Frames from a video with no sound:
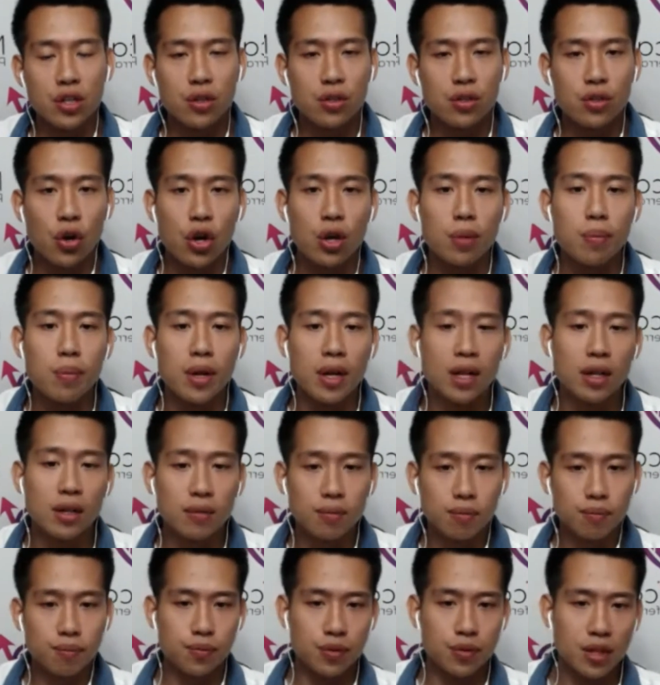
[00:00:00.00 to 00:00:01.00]
30-minute
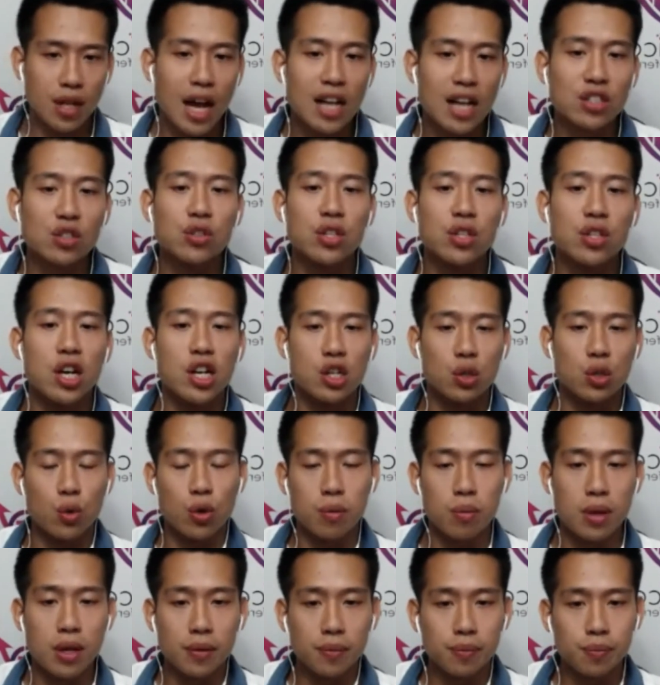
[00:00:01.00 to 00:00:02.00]
consultation with
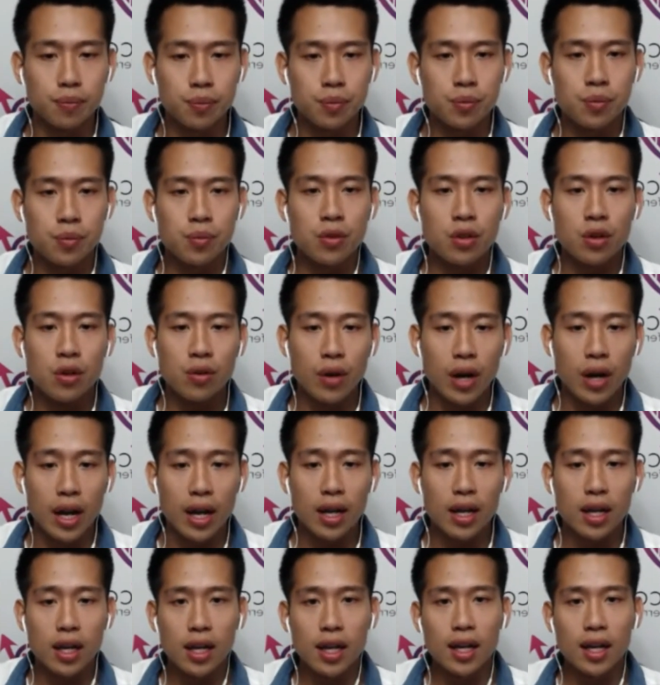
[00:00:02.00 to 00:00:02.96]
me, right?